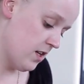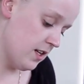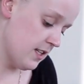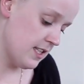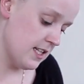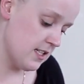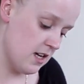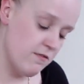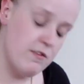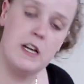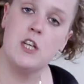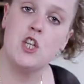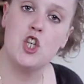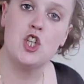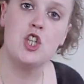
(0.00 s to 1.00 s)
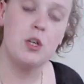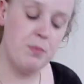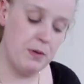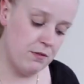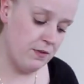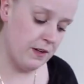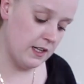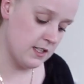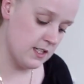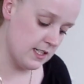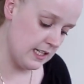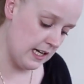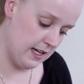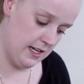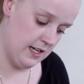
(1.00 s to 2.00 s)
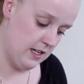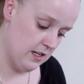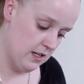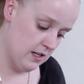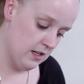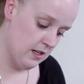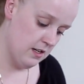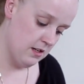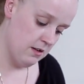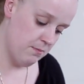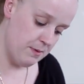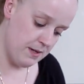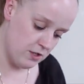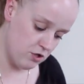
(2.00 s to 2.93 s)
know it sounds like a really stupid thing to say, but